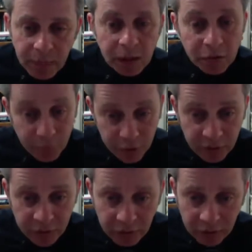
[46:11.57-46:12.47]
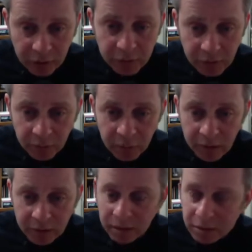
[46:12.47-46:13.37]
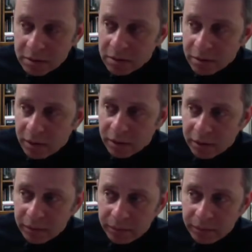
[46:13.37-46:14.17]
of prefigurative politics as well.